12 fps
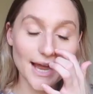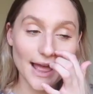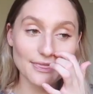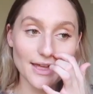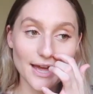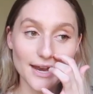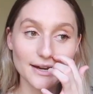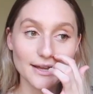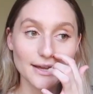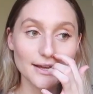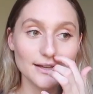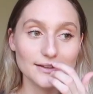And
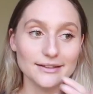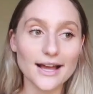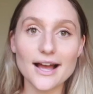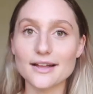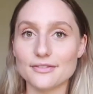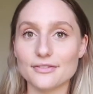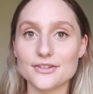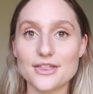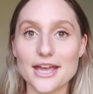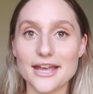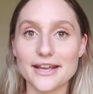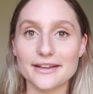then yeah,
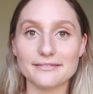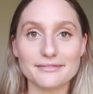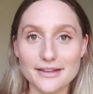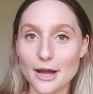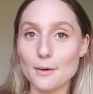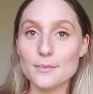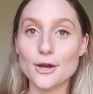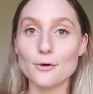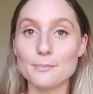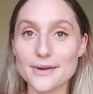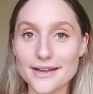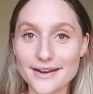they cut me
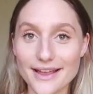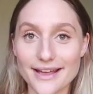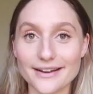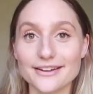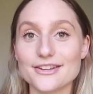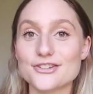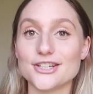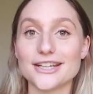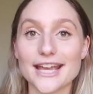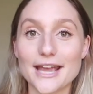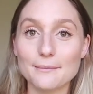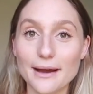open and
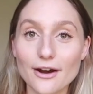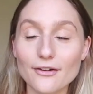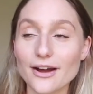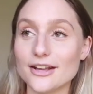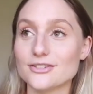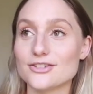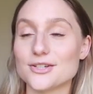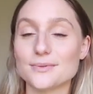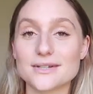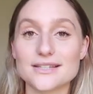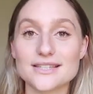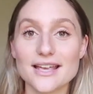she came out and she
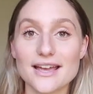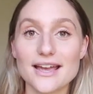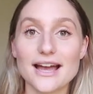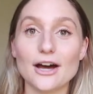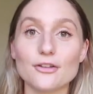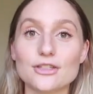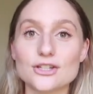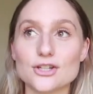was healthy.